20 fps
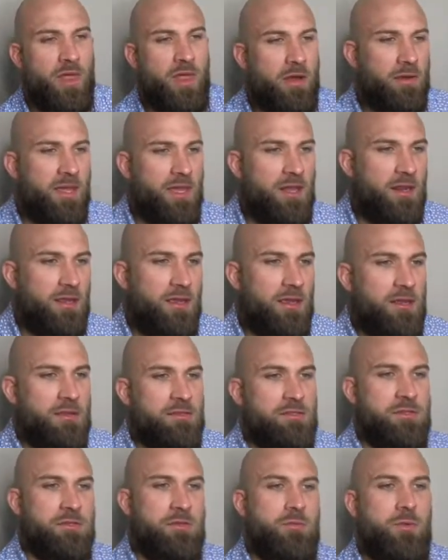getting
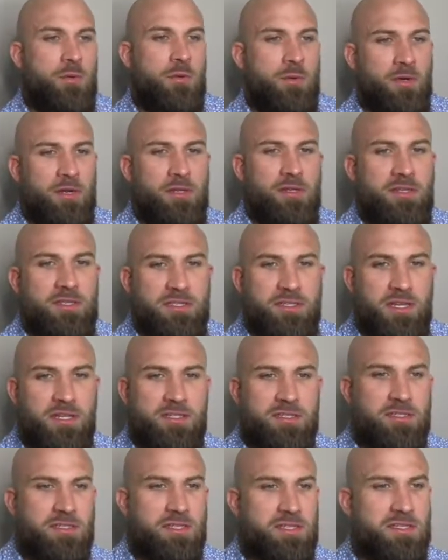into what we're going to
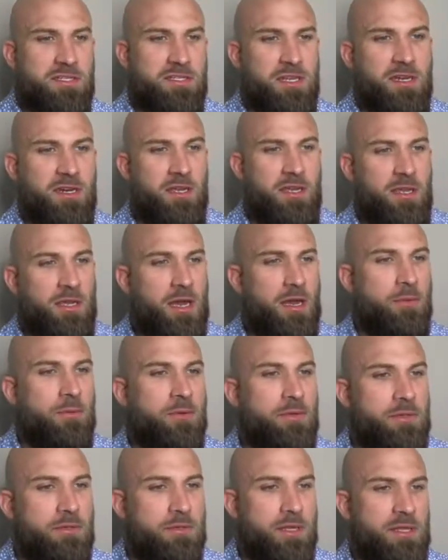discuss in the study, I
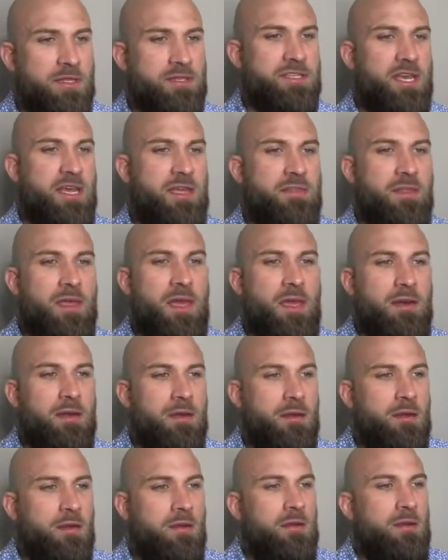would contend that
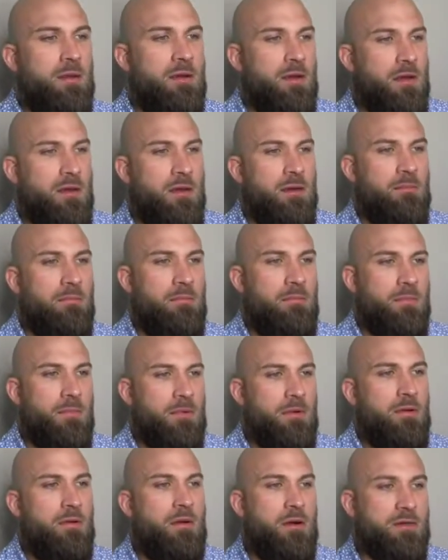
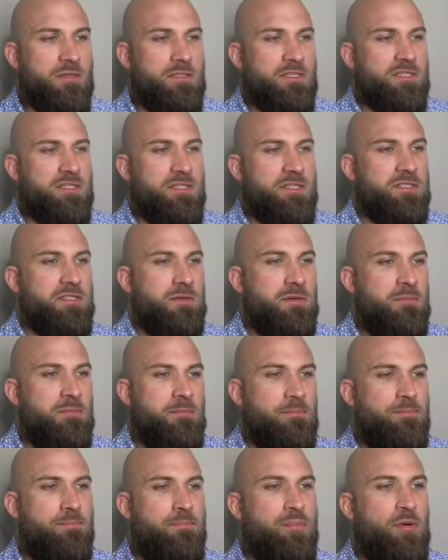
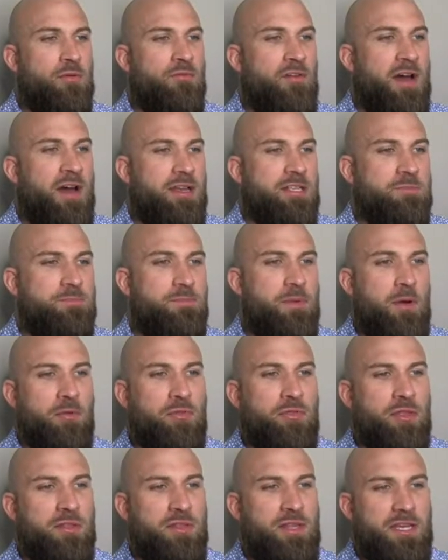narcissism provides
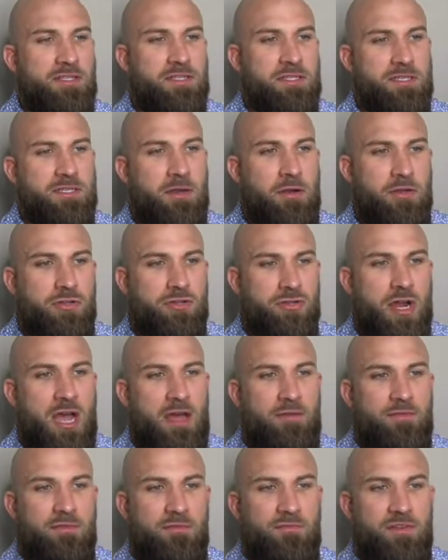both the necessary
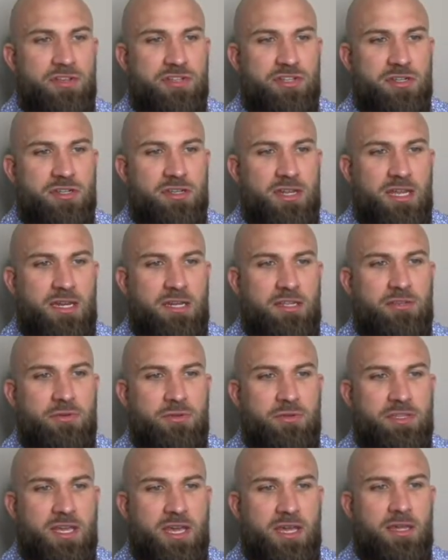drive and vision needed to
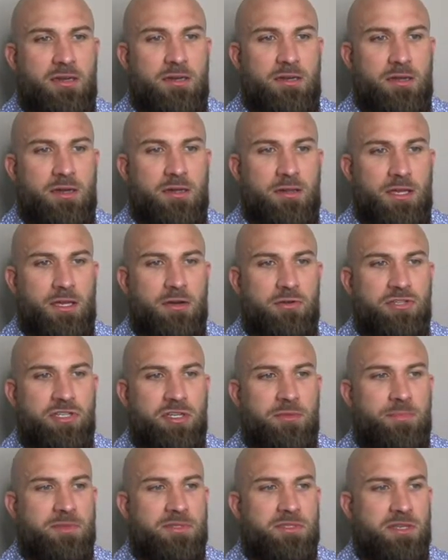attain a
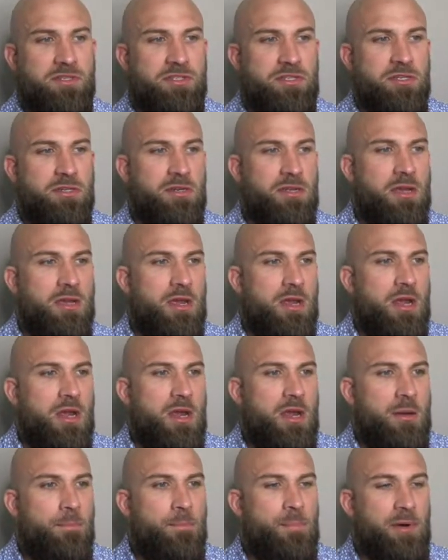leadership position,
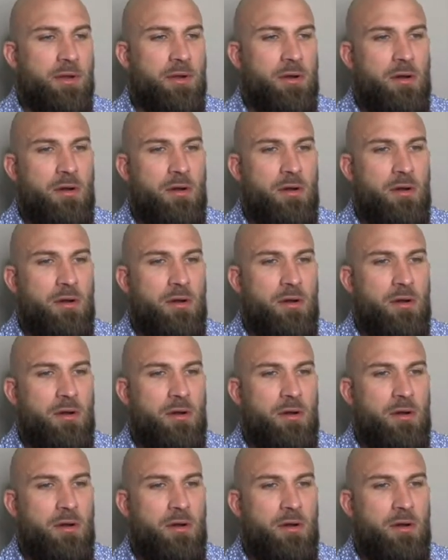but